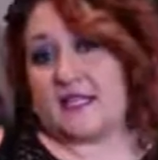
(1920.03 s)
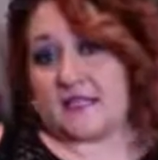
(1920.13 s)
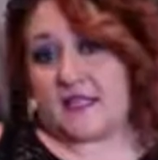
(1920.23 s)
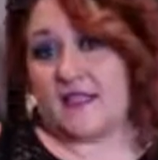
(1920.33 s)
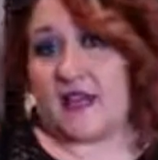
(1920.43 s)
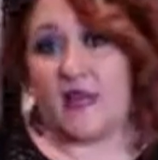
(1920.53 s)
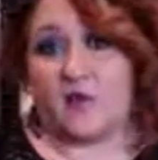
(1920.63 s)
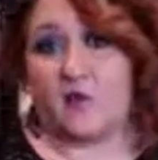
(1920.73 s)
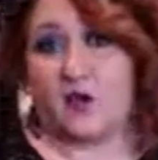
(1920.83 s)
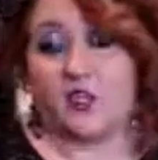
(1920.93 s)
like that, of
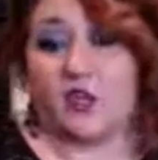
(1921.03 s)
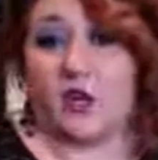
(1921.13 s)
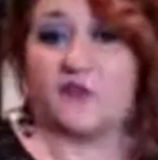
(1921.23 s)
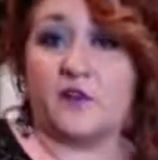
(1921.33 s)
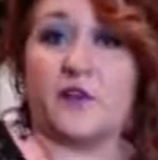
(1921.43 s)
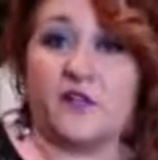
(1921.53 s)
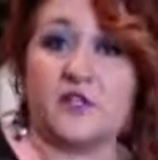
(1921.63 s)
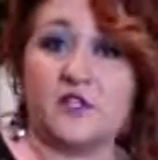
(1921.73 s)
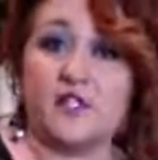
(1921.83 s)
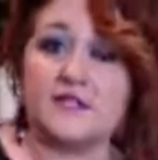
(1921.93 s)
what your comfort level
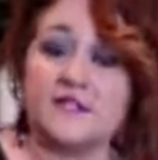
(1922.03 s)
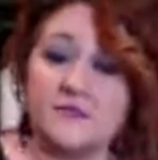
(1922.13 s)
is.